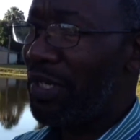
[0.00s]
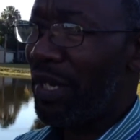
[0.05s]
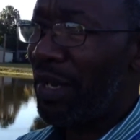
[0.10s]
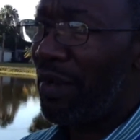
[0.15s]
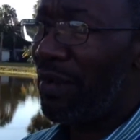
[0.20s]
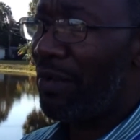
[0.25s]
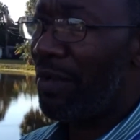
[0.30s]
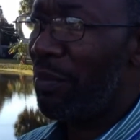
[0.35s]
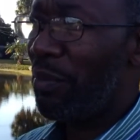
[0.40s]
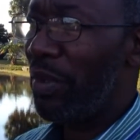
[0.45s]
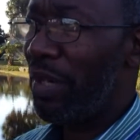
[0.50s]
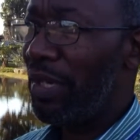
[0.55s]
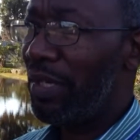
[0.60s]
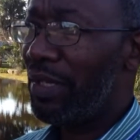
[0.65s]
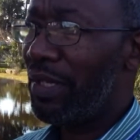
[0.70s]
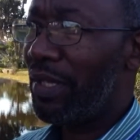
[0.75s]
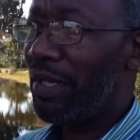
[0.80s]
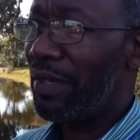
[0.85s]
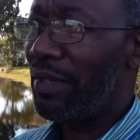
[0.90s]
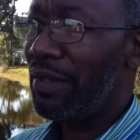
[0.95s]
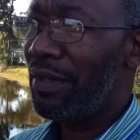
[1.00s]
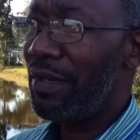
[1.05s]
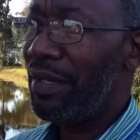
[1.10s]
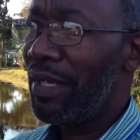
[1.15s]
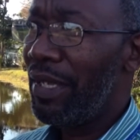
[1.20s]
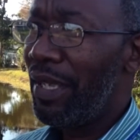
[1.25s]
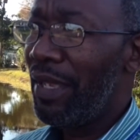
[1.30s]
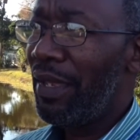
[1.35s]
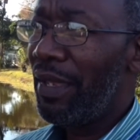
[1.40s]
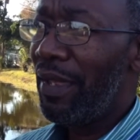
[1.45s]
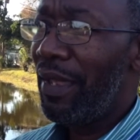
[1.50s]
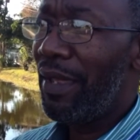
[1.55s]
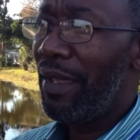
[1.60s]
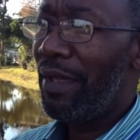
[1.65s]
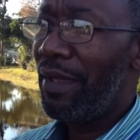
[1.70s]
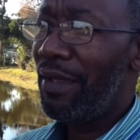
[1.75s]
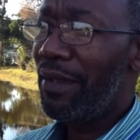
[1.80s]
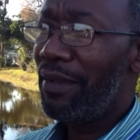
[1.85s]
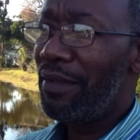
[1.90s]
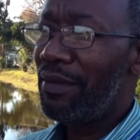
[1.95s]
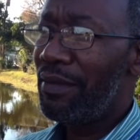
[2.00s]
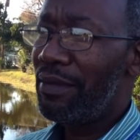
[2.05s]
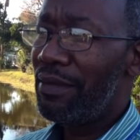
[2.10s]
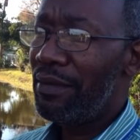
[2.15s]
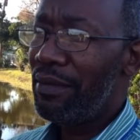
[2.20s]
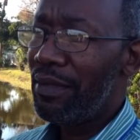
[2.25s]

tearing up anything, and